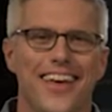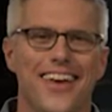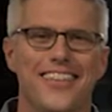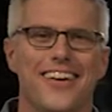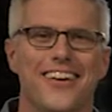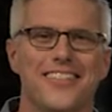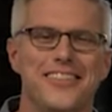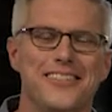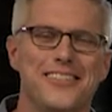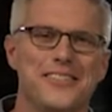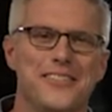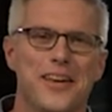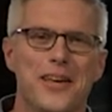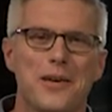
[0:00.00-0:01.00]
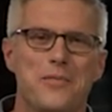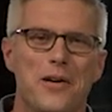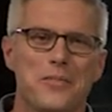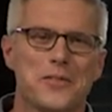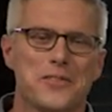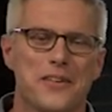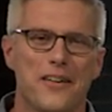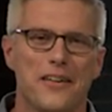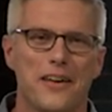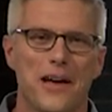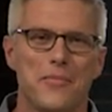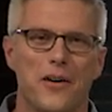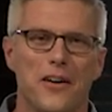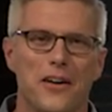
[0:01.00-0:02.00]
Hey there, this is Jacob
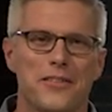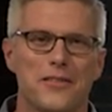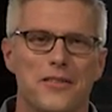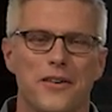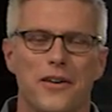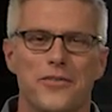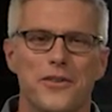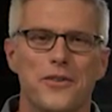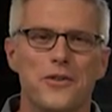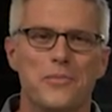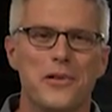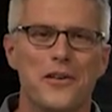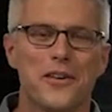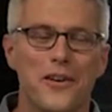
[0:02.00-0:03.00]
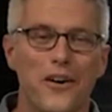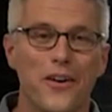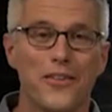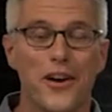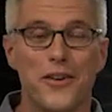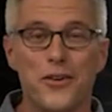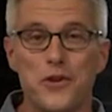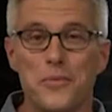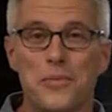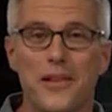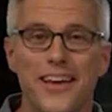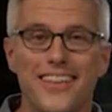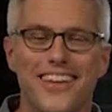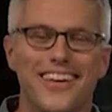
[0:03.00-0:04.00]
Armstrong. I'm author of a new book called A New
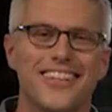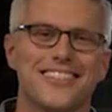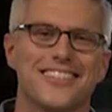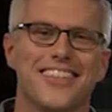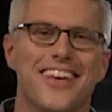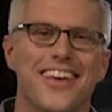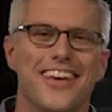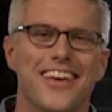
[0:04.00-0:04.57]
Playlist,